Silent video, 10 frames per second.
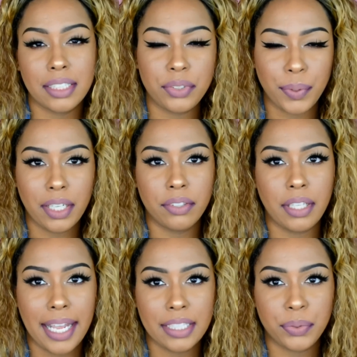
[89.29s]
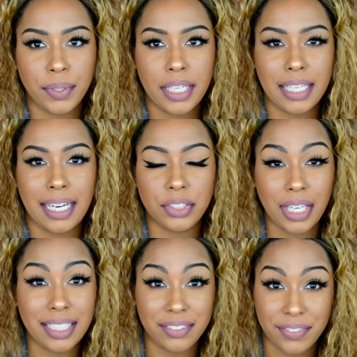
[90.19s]
this wig on last week and I
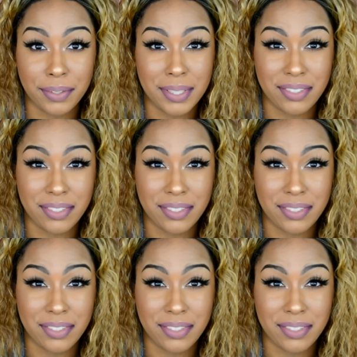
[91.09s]
tried to film